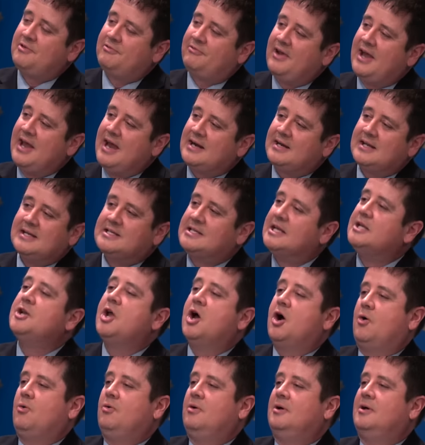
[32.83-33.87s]
the fact and said,
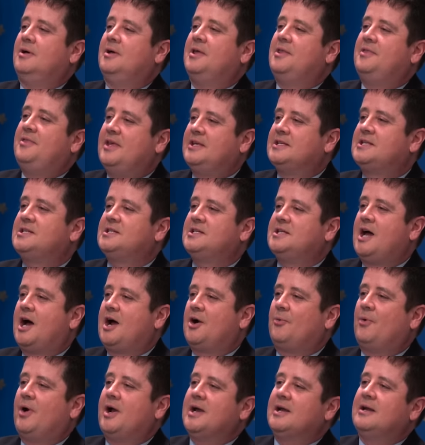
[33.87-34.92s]
no, this is
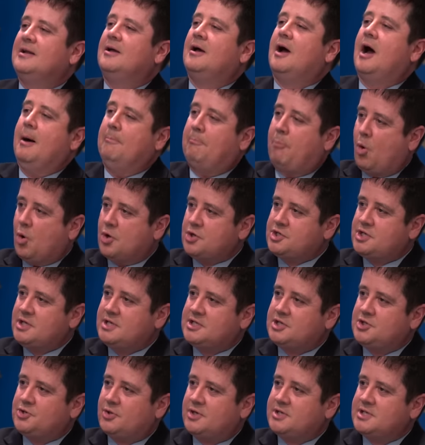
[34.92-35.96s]
not right.
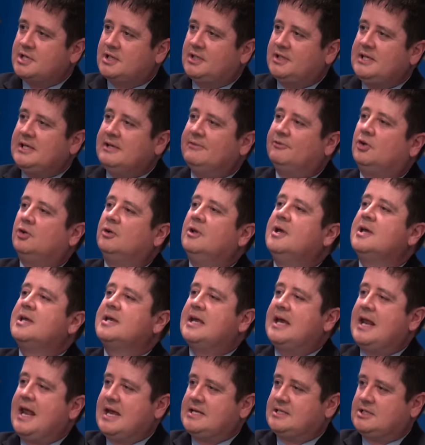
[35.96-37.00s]
Abortion's intrinsically evil.
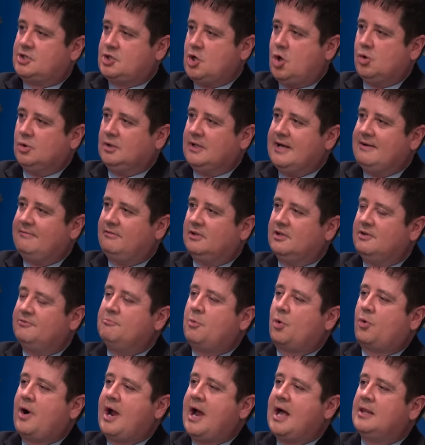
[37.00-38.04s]
It has its own level of
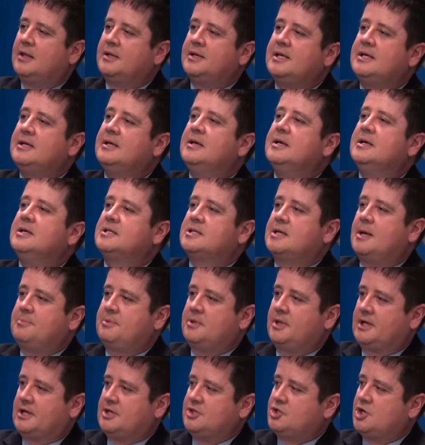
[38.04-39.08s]
morality.
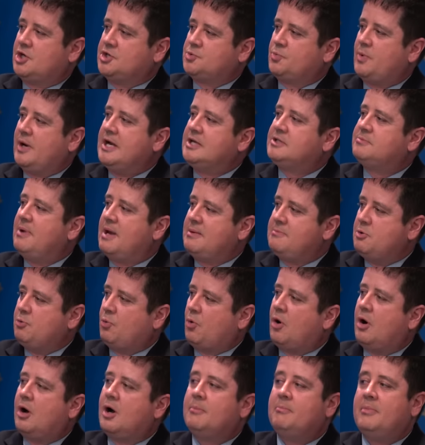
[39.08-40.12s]
Something like a just wage may be
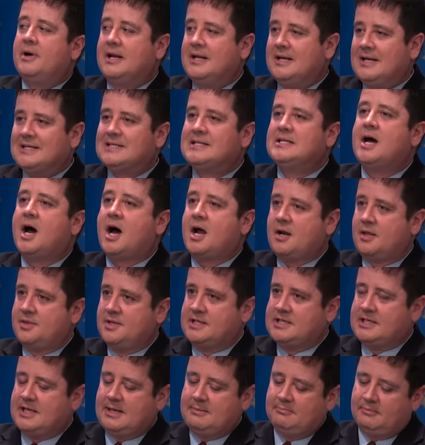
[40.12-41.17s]
wrong, but it is not on the
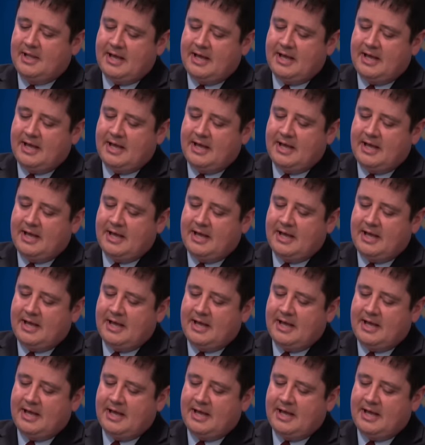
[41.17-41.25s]
same